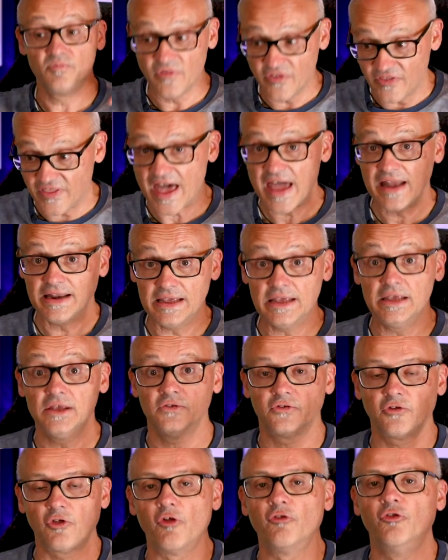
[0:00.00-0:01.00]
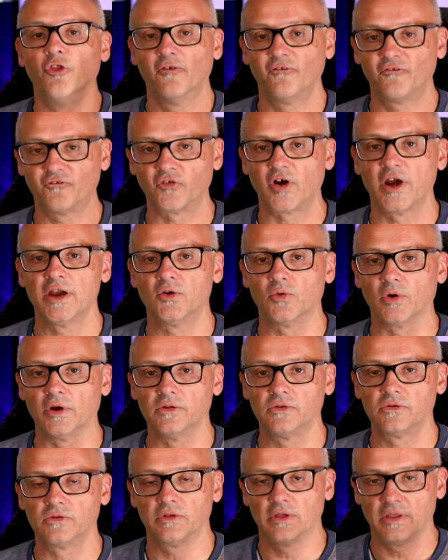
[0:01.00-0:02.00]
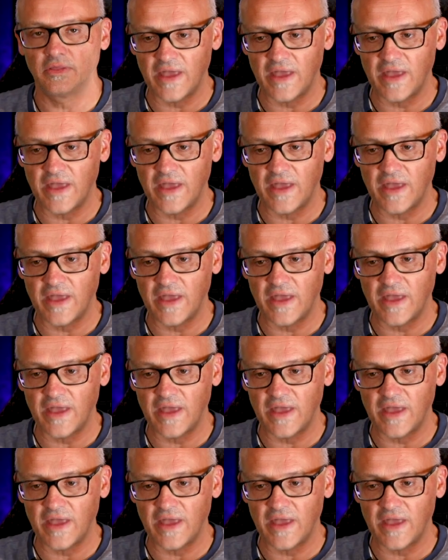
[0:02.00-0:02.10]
That is the fragrance.